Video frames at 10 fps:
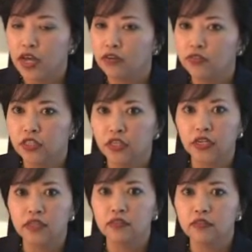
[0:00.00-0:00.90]

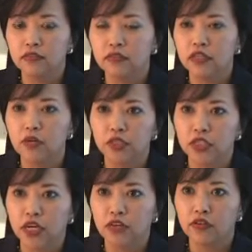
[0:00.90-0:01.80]
everything comes
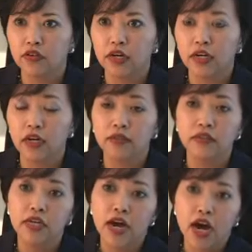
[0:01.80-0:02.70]
together. And
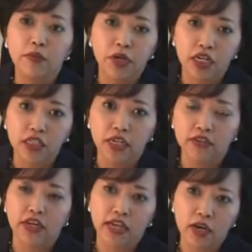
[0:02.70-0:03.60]
I'm kind of
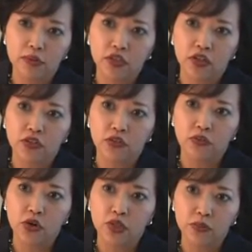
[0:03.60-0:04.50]
like that captain on the
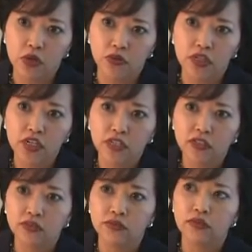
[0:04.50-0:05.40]
rowing boat
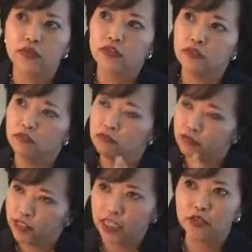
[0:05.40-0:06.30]
who's
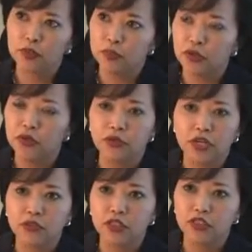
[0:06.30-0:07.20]
telling people,
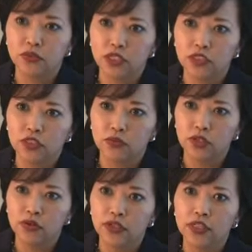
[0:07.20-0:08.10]
okay, which direction are we
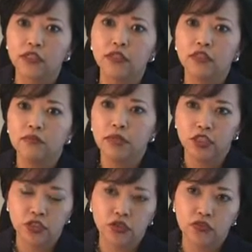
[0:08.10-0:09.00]
going,
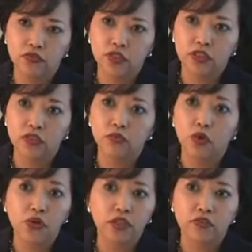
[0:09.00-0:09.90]
making sure everyone's
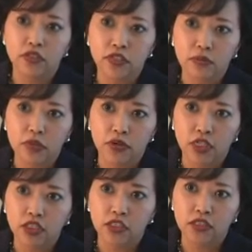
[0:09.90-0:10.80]
rowing in the same
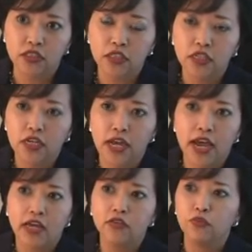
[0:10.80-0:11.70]
direction,
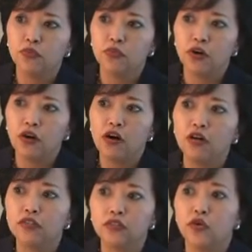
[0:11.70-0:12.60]
and we're
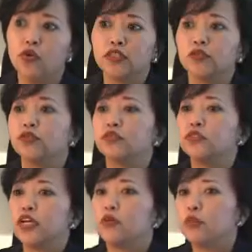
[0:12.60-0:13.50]
all going towards the
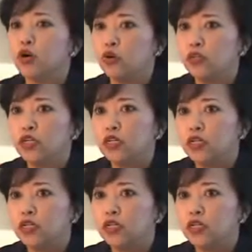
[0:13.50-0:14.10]
same goal.